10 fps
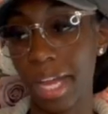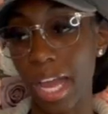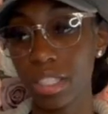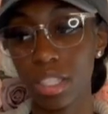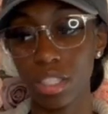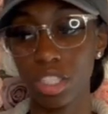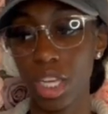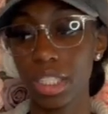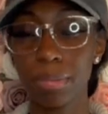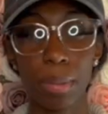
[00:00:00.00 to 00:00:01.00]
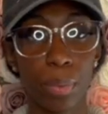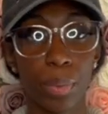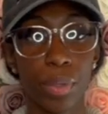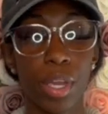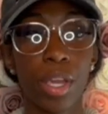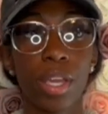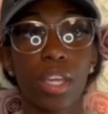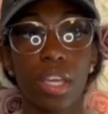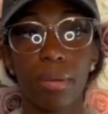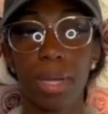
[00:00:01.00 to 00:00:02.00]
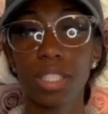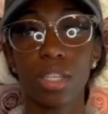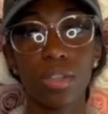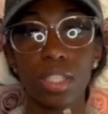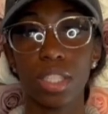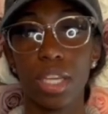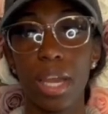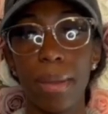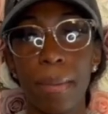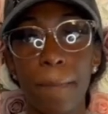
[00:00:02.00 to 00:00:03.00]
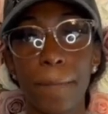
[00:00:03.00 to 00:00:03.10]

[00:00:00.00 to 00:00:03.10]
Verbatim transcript: I used to go to Chinese people, get my toes done,